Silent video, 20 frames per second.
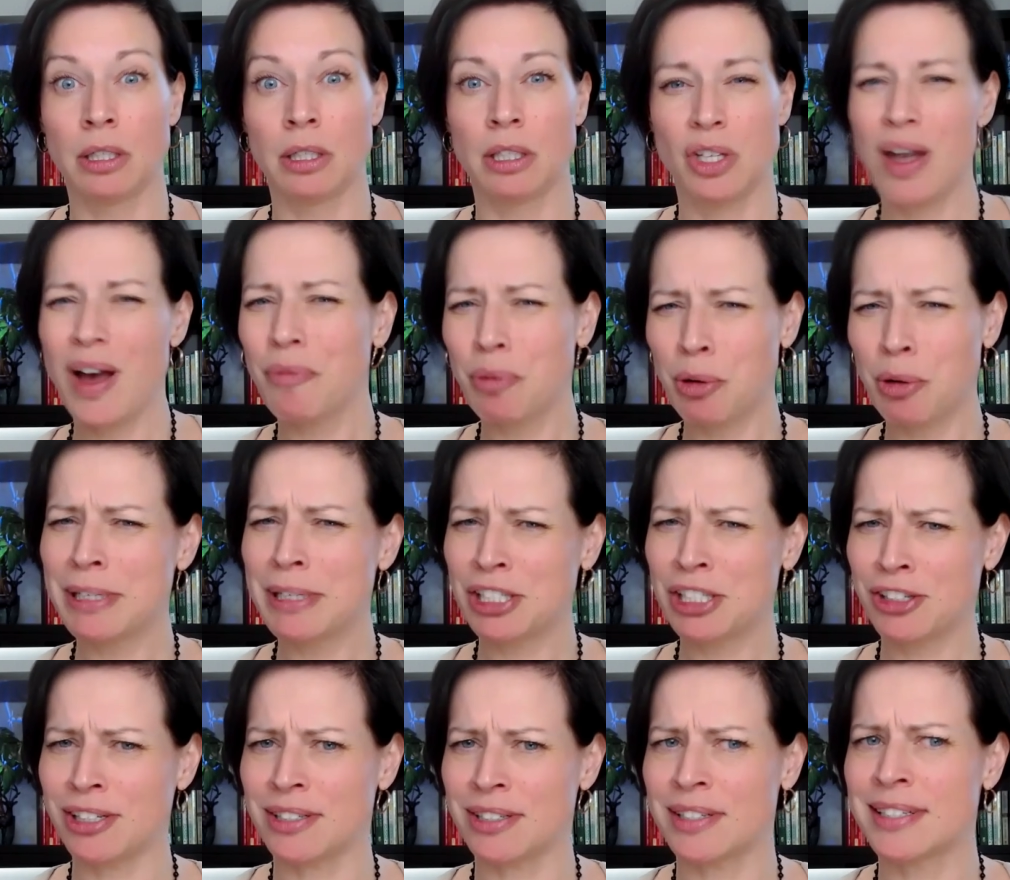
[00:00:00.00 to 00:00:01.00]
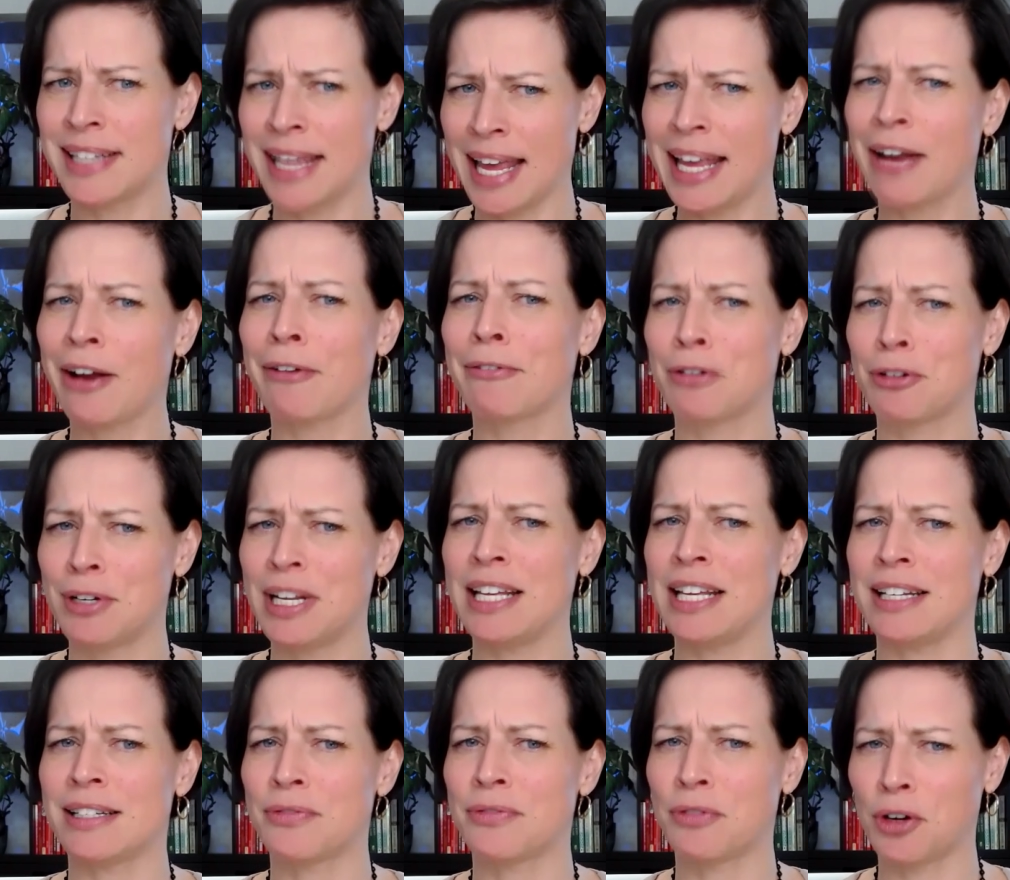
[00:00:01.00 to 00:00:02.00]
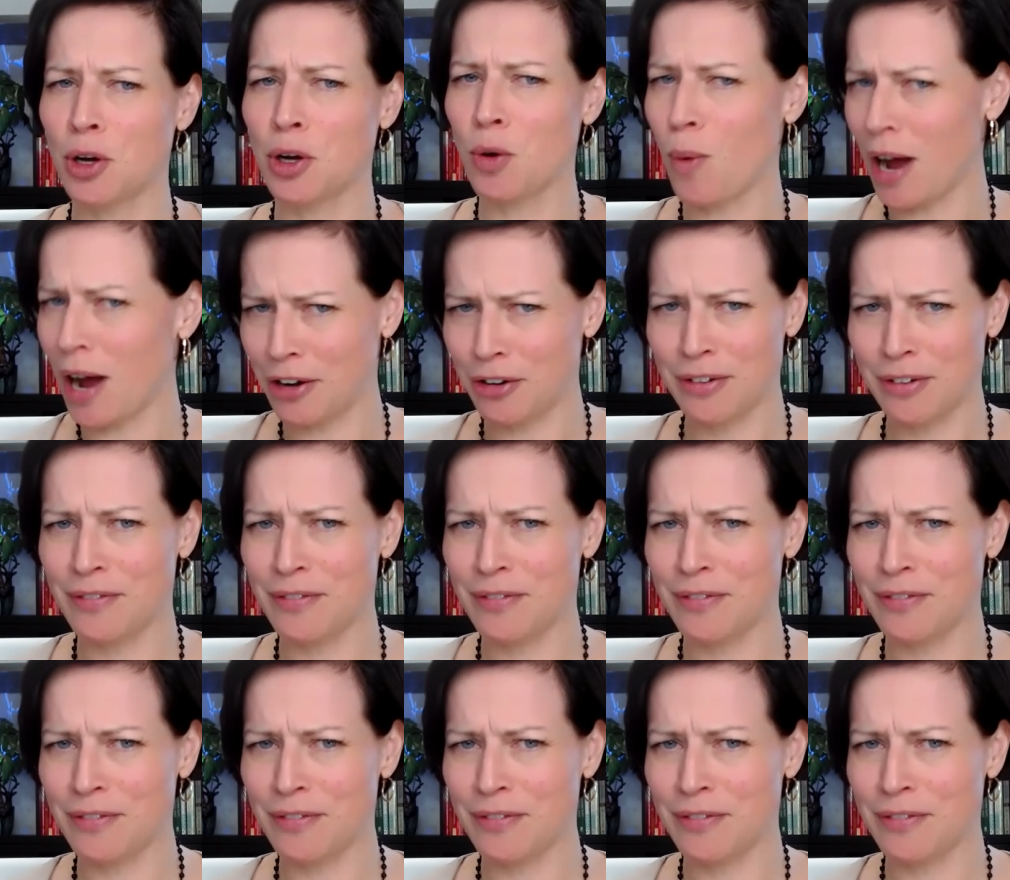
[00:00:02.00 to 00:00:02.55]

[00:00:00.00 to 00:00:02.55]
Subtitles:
you have permission to take care of your needs for a quieter